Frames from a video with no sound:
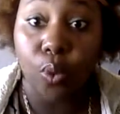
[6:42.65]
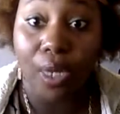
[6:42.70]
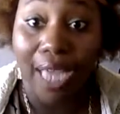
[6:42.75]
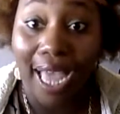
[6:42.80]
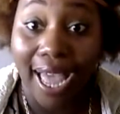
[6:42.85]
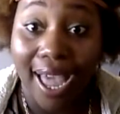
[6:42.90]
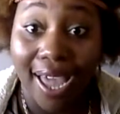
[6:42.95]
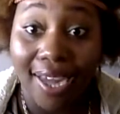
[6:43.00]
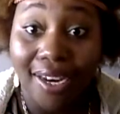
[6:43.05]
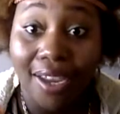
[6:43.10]

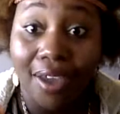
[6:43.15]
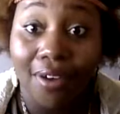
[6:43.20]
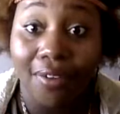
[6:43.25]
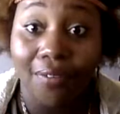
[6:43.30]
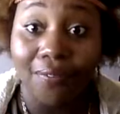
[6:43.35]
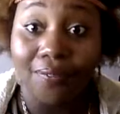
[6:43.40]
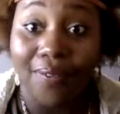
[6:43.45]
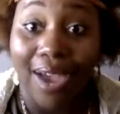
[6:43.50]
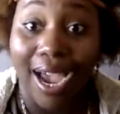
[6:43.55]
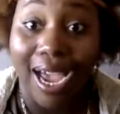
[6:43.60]
God
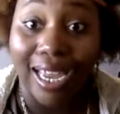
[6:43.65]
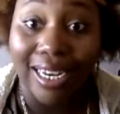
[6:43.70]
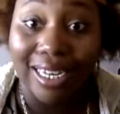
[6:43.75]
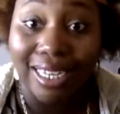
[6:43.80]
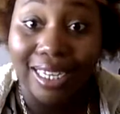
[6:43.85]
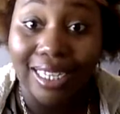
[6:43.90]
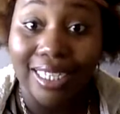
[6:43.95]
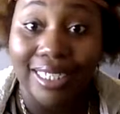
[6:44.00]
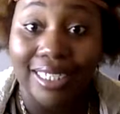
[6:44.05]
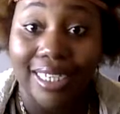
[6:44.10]

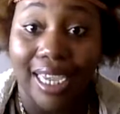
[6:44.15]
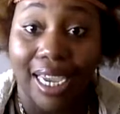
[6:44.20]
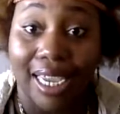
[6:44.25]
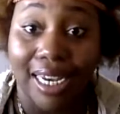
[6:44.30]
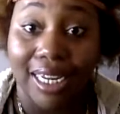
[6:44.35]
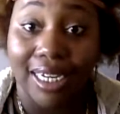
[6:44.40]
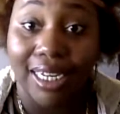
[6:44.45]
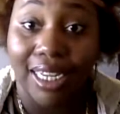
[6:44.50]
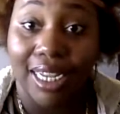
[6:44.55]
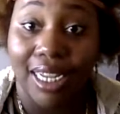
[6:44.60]

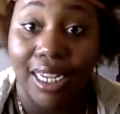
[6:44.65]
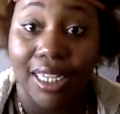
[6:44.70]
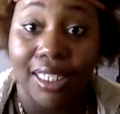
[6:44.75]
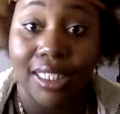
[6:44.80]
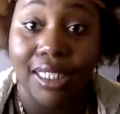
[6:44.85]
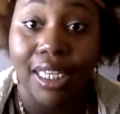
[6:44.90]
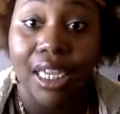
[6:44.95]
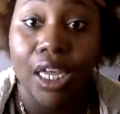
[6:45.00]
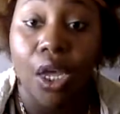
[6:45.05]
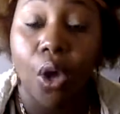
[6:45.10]
validated
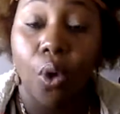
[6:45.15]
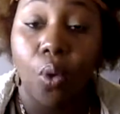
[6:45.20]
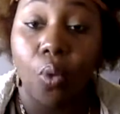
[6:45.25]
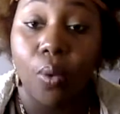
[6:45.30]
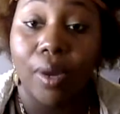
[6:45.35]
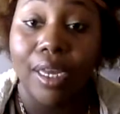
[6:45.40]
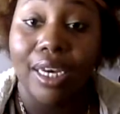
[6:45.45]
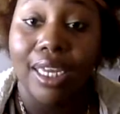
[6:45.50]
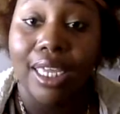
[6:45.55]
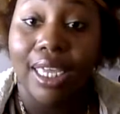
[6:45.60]
us
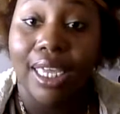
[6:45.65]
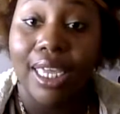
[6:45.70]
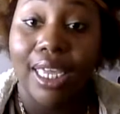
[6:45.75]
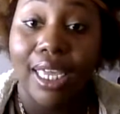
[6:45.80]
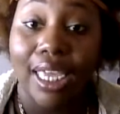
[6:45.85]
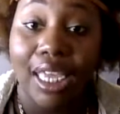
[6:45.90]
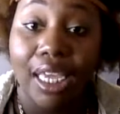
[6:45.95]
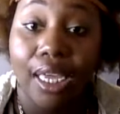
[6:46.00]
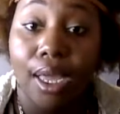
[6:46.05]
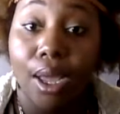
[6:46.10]
when
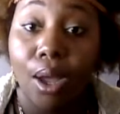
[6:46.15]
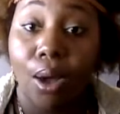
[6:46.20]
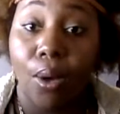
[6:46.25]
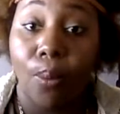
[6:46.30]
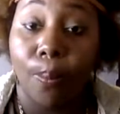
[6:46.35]
he